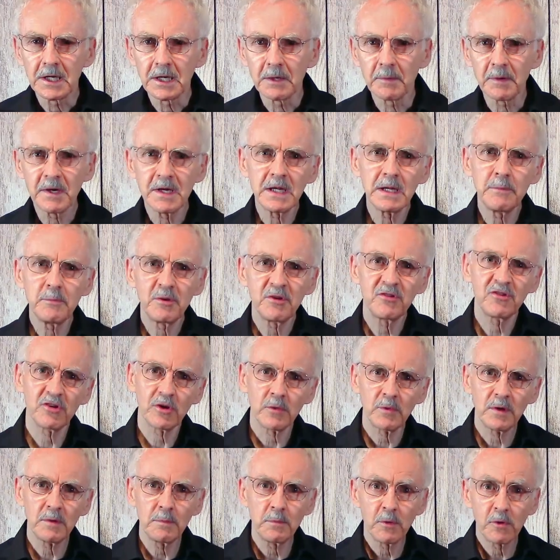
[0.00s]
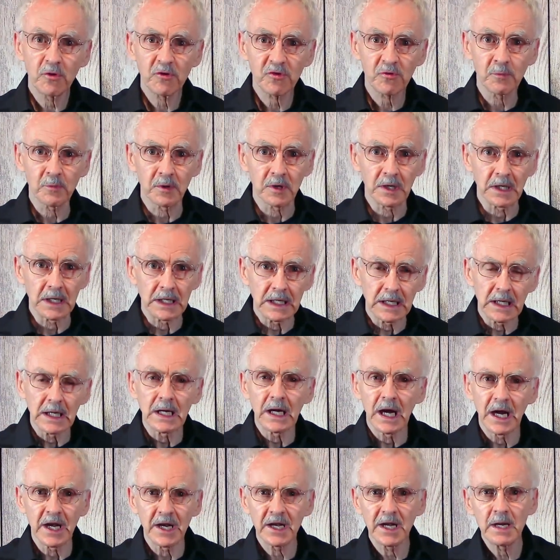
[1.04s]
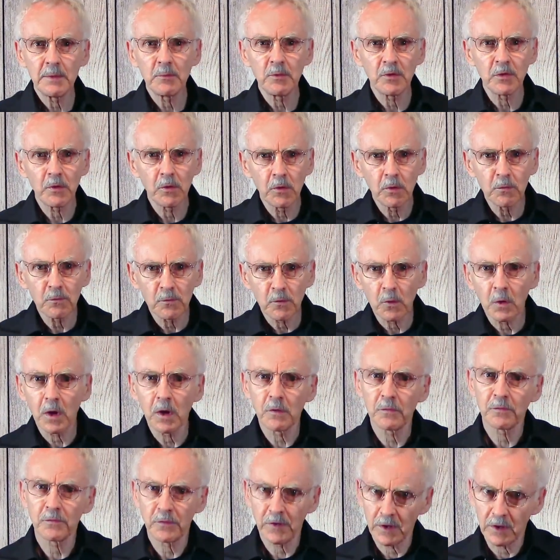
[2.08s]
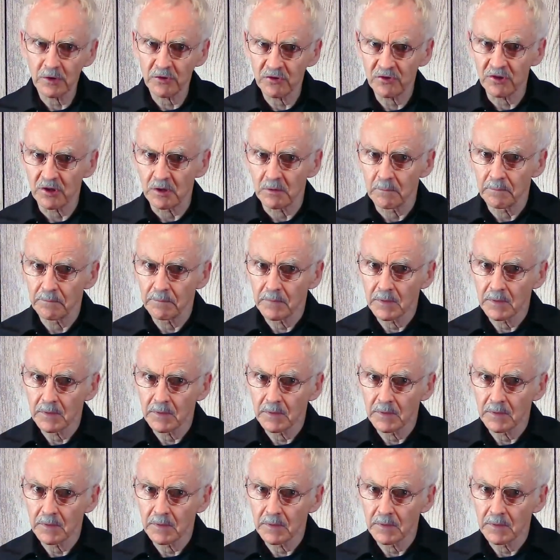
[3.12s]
My name is Gerry Beauchemin, and I'm with Hope for All Fellowship.